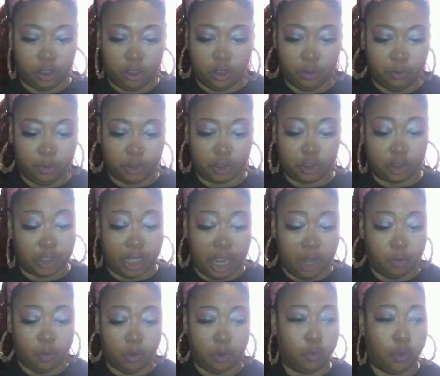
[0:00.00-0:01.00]
which is not
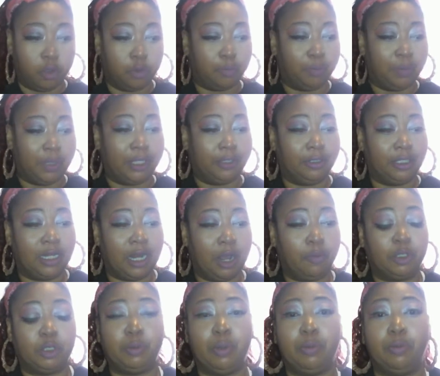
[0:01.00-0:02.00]
what woke meant, and I
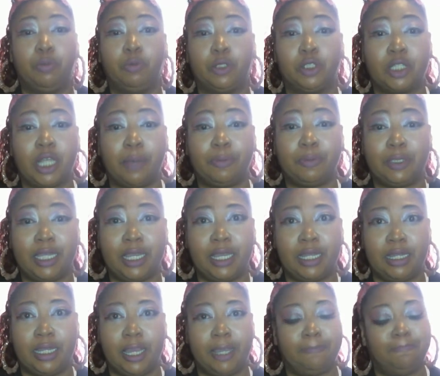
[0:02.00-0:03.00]
wish people would stop saying
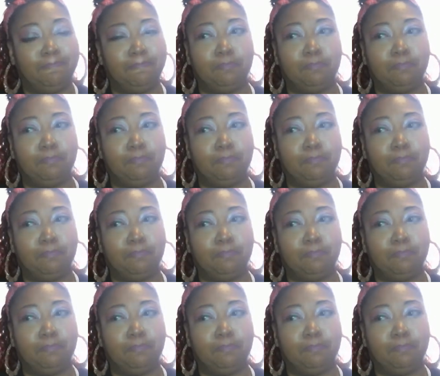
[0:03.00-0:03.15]
that.